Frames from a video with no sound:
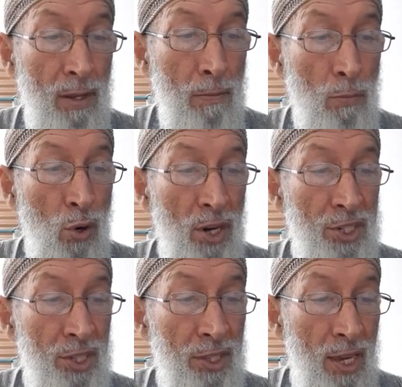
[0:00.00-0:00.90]
More
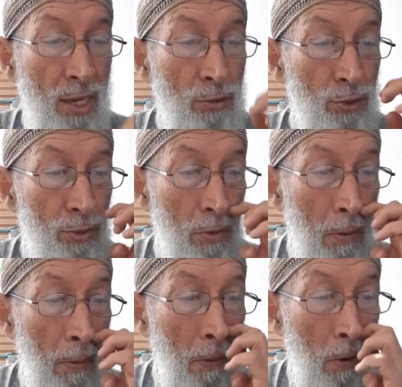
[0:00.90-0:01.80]
details
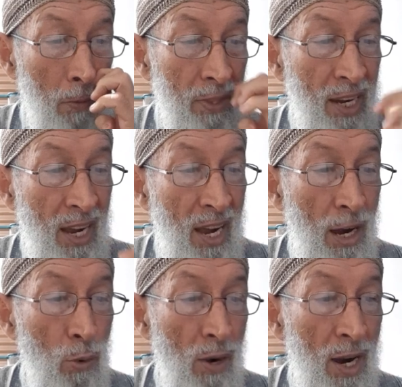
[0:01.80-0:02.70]
on the
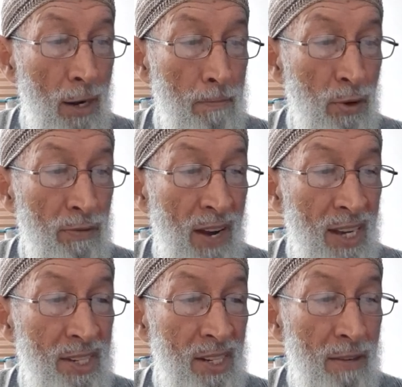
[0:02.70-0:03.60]
how are
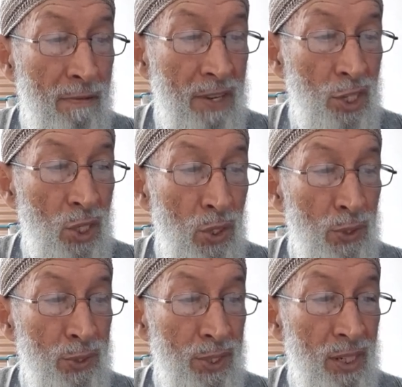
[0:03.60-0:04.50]
provided in
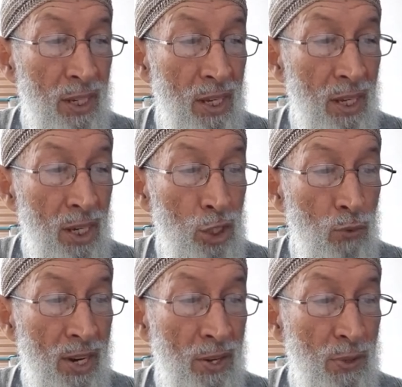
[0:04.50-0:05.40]
Leviticus
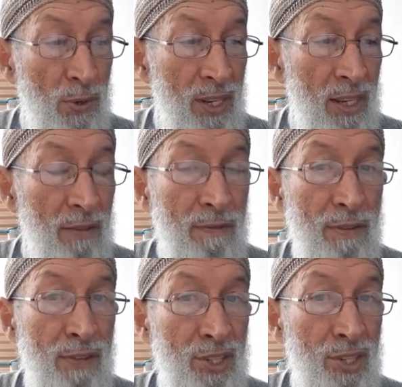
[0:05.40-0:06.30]
23,
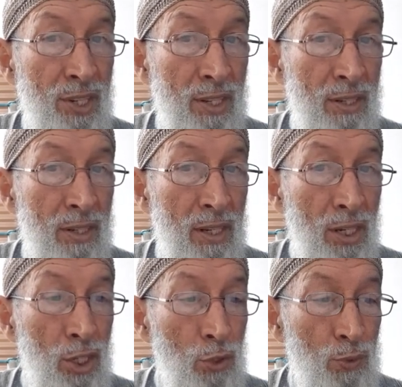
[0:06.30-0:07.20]
15
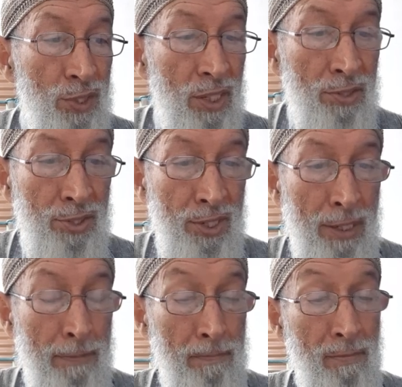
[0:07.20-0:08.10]
to 16.
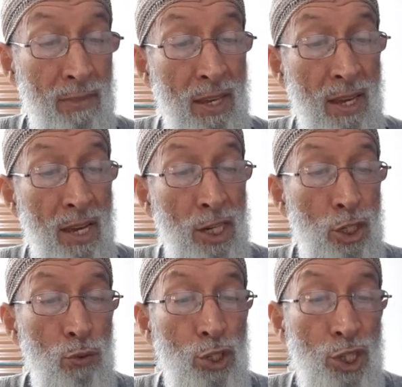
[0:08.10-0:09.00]
And
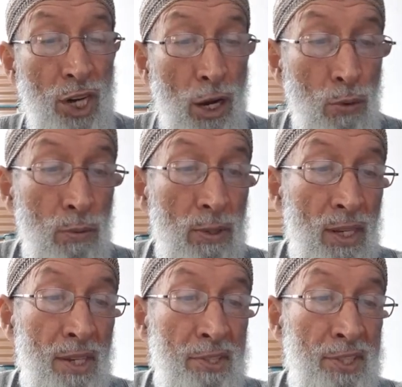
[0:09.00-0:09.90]
you shall
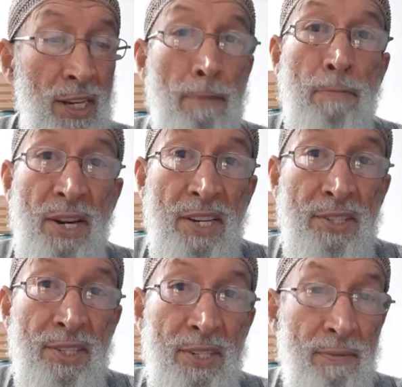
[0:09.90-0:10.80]

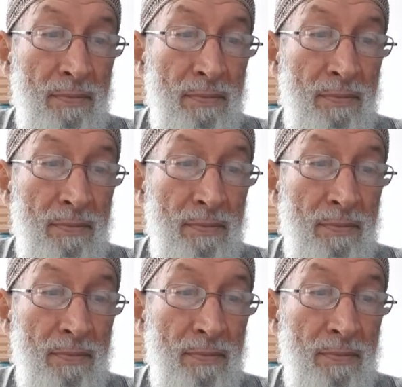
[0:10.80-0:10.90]
celebrate